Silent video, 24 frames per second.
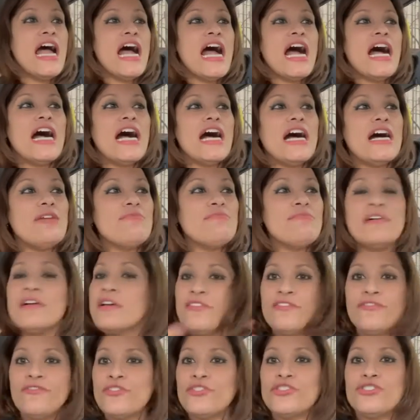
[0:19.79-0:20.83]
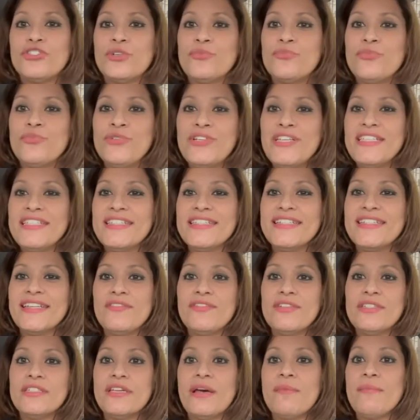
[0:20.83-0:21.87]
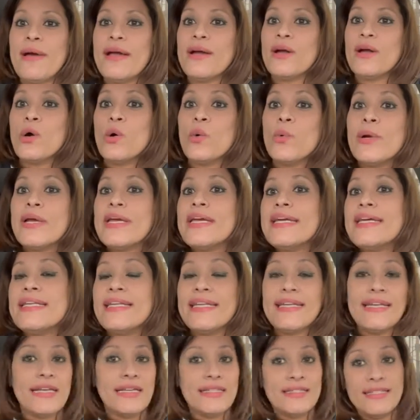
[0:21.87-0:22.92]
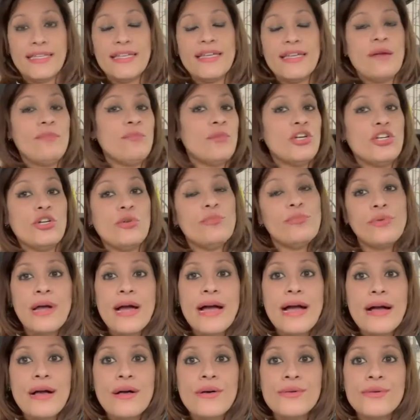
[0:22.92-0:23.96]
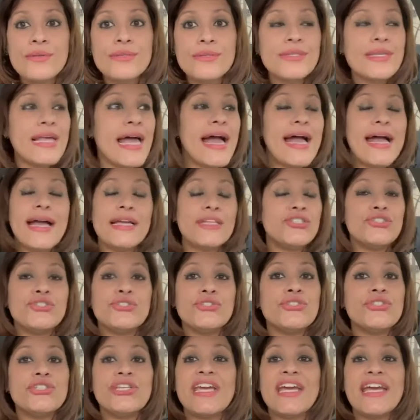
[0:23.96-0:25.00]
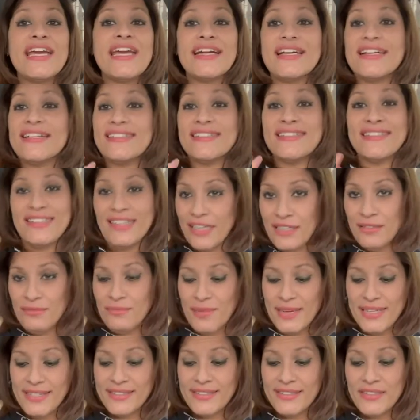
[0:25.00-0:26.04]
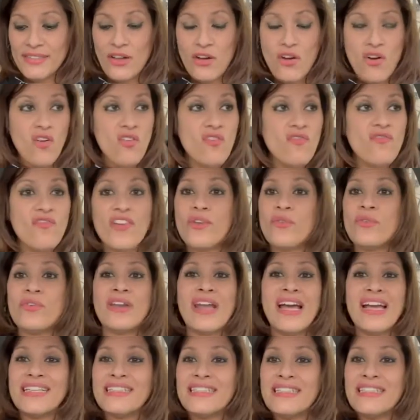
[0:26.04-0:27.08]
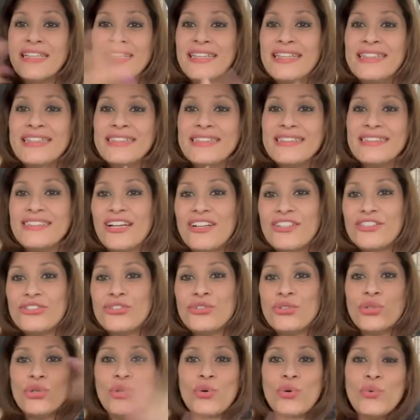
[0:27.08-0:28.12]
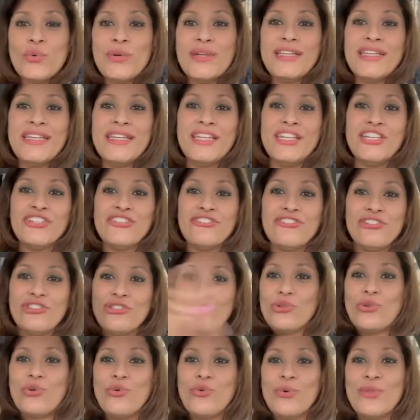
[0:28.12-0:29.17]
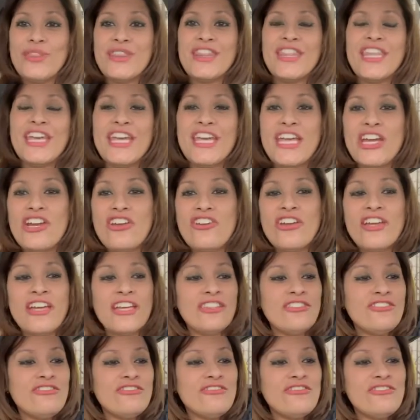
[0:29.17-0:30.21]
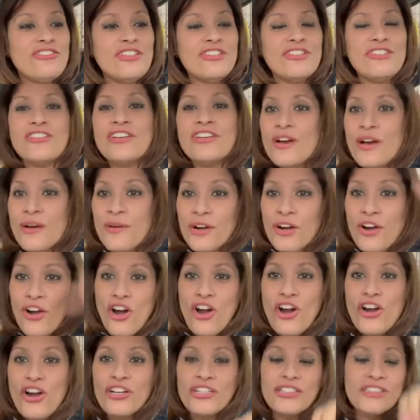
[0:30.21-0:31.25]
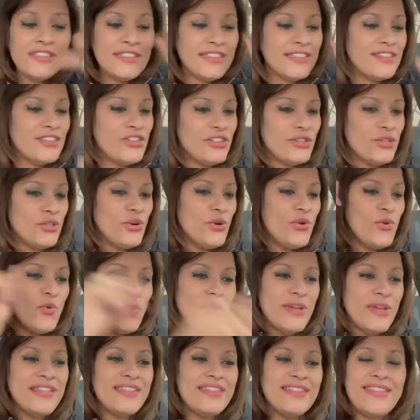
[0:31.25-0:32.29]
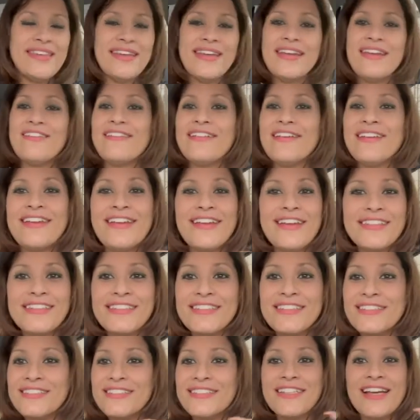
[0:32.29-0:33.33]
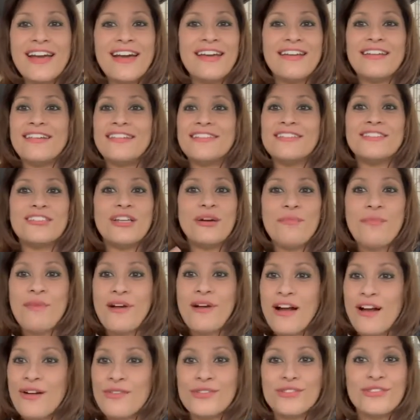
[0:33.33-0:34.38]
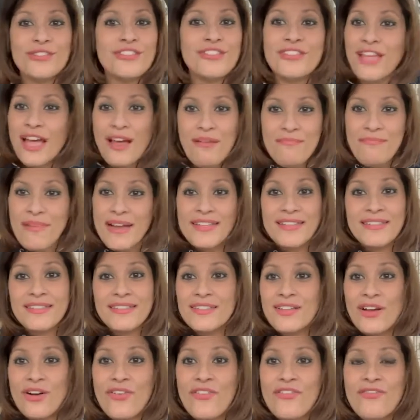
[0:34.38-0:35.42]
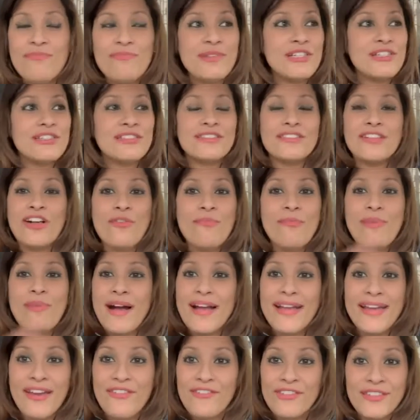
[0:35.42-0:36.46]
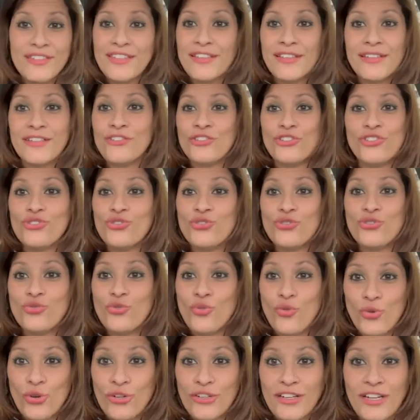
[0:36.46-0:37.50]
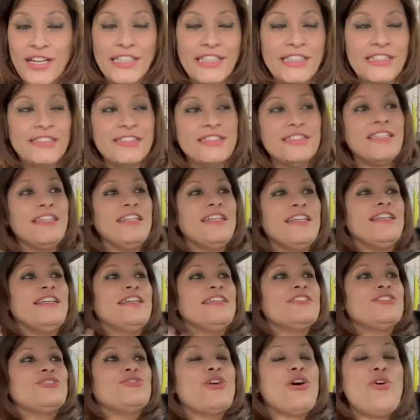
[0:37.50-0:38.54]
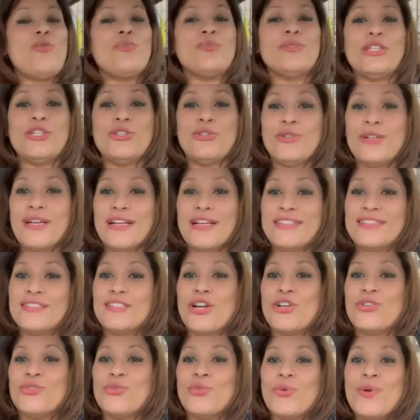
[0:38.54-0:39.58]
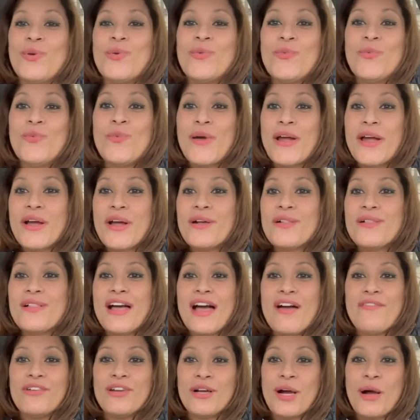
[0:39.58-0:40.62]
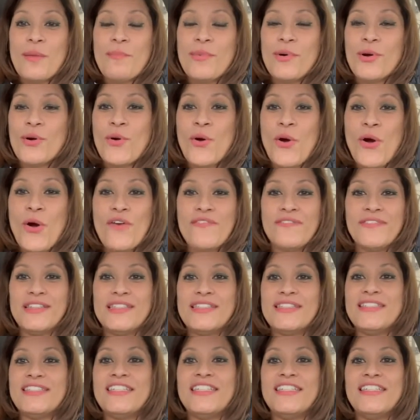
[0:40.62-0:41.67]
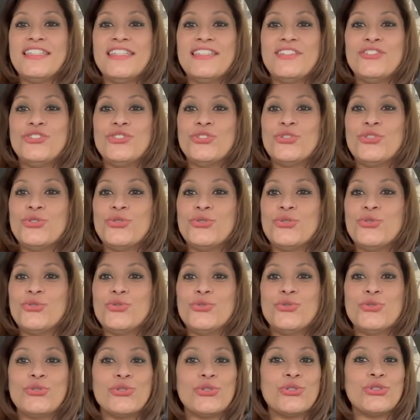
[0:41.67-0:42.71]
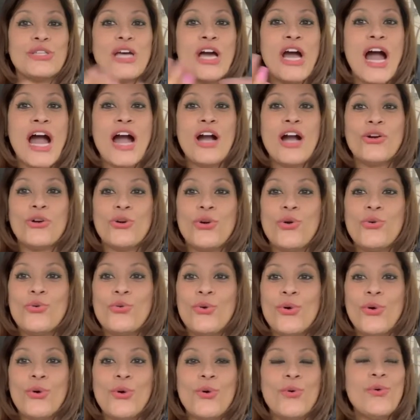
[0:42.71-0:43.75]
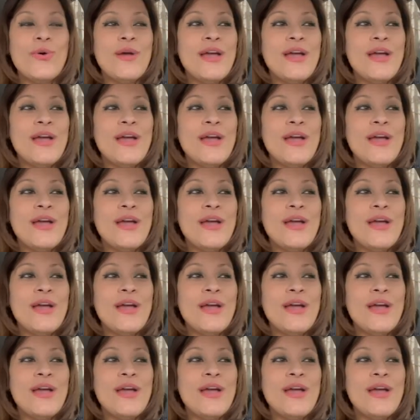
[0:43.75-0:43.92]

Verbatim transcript: Um, for some reason, every time I go in and I say I'm going to browse, I just can't contain myself. And when I start throwing here and throwing there into the carts and throwing there and I just gotta somehow stop myself because I'll buy everything in the store guys so i hope that you guys are doing well having a cup of coffee tea juice hot cocoa